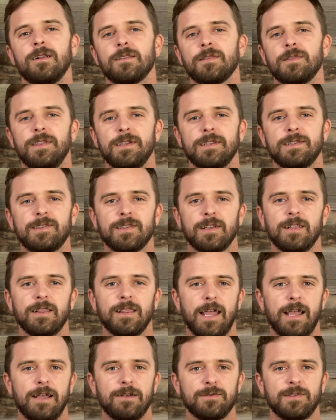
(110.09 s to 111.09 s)
This
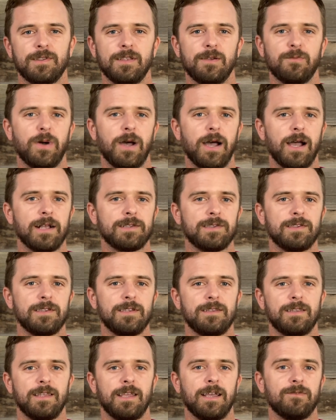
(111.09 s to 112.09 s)
allows the
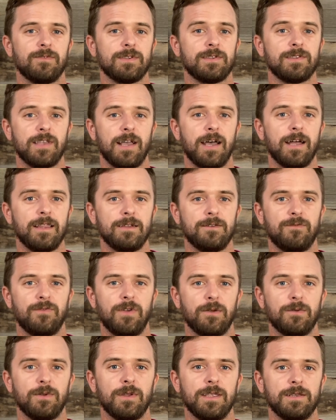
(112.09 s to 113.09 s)
epoxy to have a solid
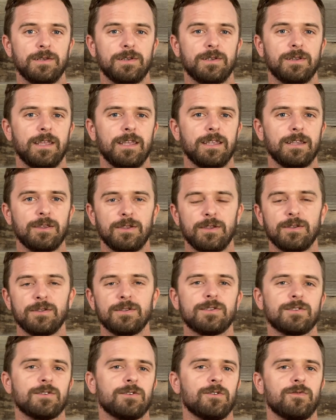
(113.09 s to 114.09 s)
foundation and good
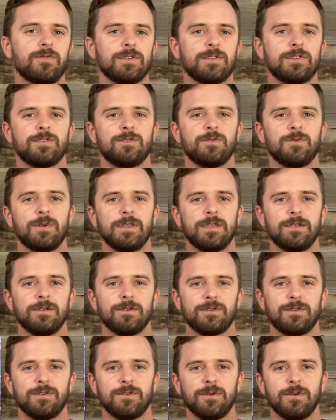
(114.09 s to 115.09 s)
surface to
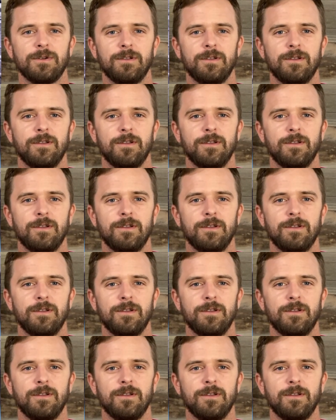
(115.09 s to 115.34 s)
adhere to.